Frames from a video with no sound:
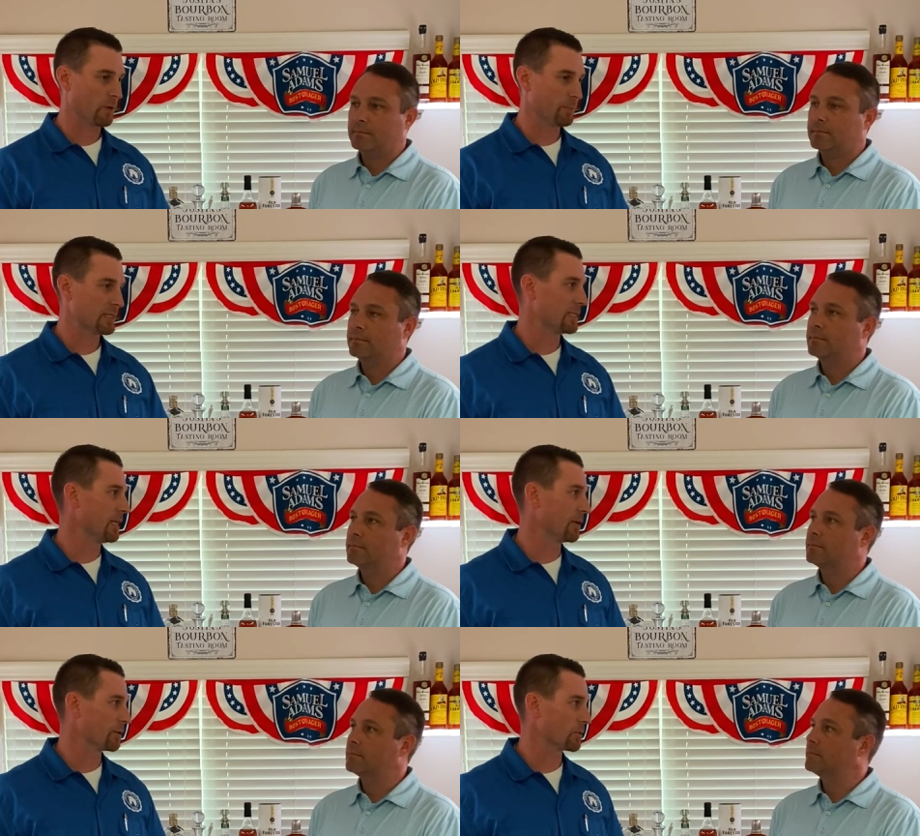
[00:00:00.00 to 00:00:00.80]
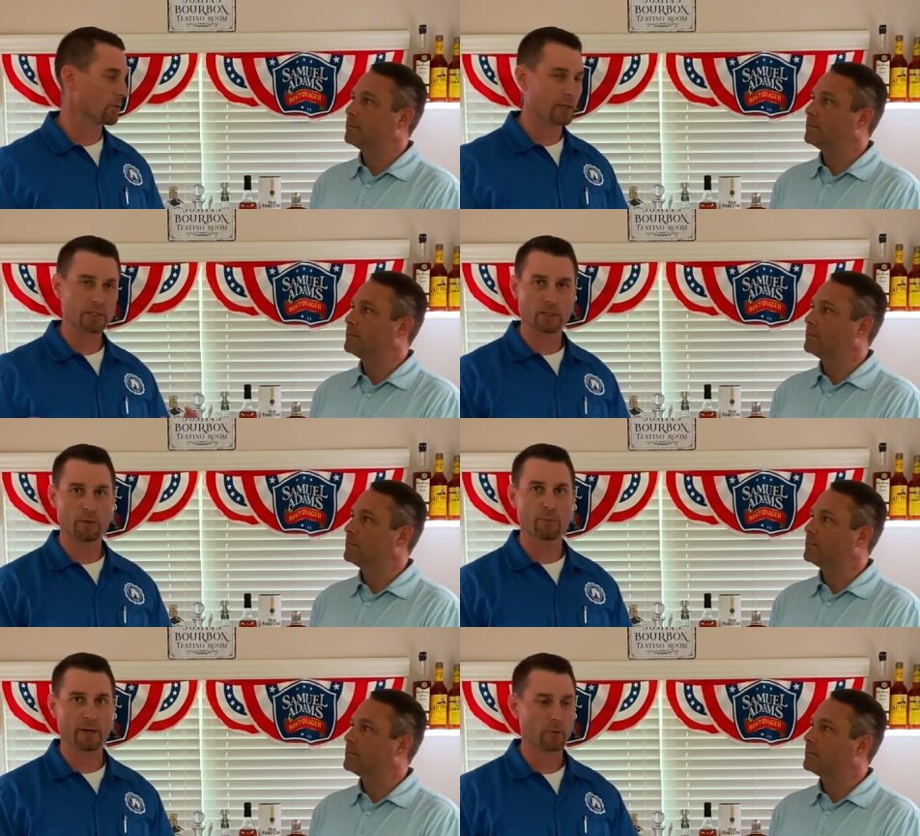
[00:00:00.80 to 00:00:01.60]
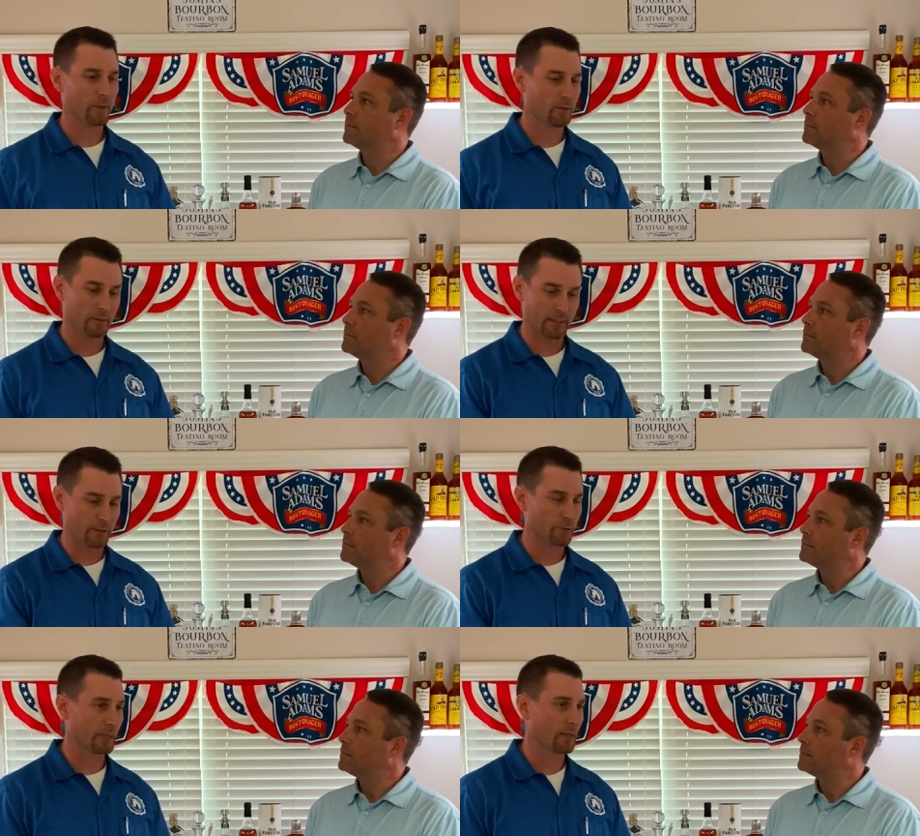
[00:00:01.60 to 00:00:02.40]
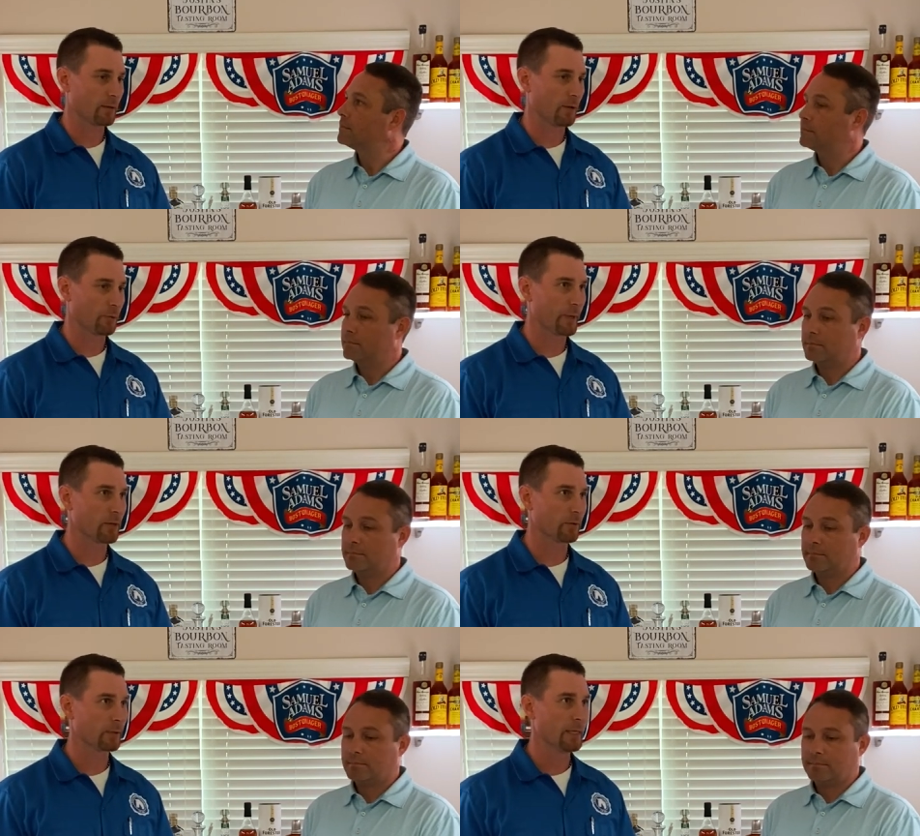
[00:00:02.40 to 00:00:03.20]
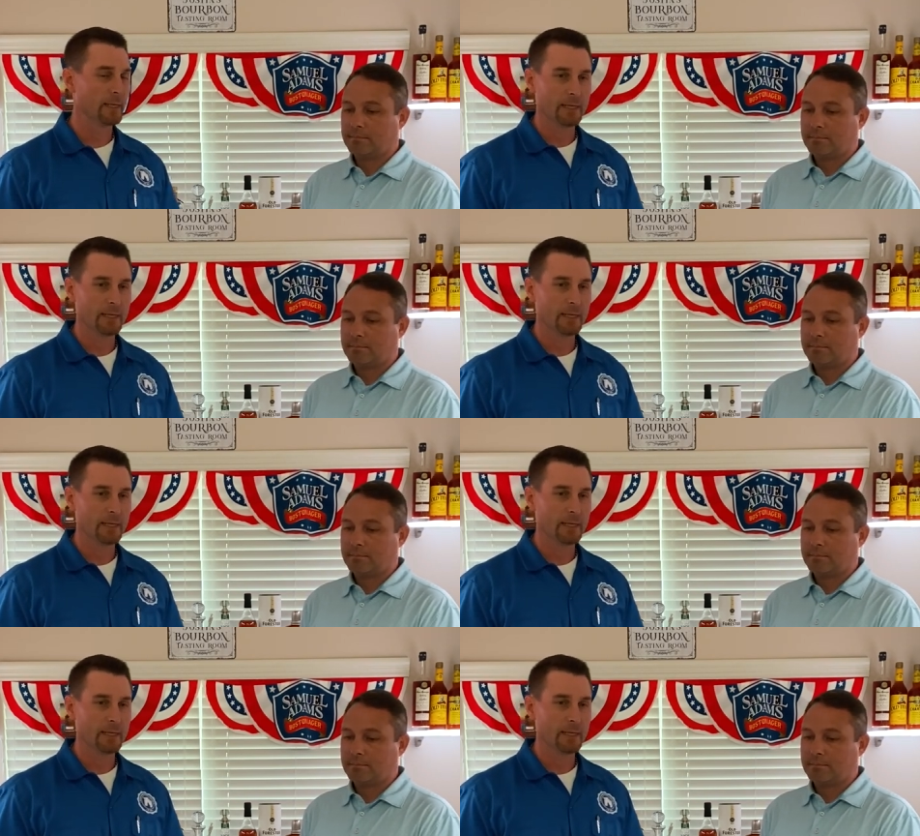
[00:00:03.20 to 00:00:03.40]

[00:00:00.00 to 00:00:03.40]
Speaker 1: want to be seen in your store. It is a good brand. We like to drink it on the regular.